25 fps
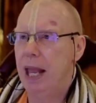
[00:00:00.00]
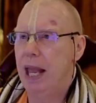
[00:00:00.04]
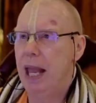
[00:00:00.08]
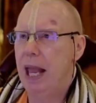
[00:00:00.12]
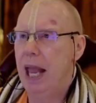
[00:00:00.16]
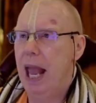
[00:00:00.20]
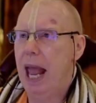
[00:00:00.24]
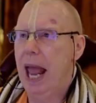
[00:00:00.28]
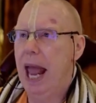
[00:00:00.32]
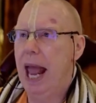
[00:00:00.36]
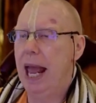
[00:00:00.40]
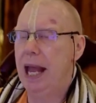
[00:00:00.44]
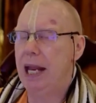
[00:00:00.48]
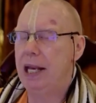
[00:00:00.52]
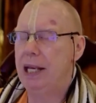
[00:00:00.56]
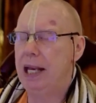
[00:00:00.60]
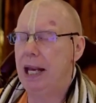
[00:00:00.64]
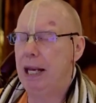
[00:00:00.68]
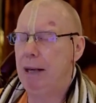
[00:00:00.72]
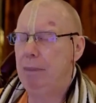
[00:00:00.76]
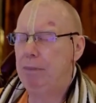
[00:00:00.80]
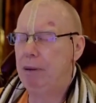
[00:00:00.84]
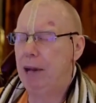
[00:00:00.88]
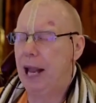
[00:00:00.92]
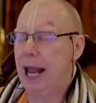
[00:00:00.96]
and
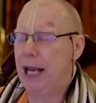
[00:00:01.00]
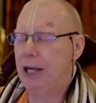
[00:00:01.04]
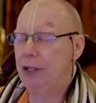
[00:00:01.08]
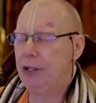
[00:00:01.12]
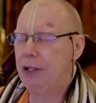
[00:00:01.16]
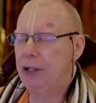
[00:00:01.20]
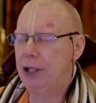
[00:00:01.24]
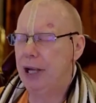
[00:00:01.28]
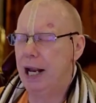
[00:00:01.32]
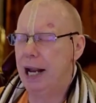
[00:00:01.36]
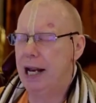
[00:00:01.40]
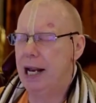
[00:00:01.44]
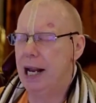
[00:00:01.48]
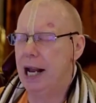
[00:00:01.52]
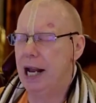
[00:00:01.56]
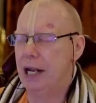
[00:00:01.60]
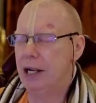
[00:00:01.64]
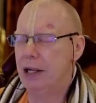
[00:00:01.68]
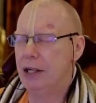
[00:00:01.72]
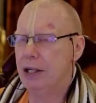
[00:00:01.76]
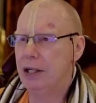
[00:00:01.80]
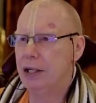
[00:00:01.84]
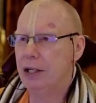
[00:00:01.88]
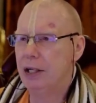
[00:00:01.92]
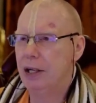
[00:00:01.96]
he placed in
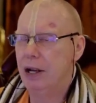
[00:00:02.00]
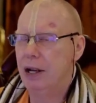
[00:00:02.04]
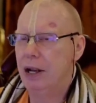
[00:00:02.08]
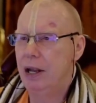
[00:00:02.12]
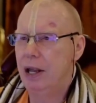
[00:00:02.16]
it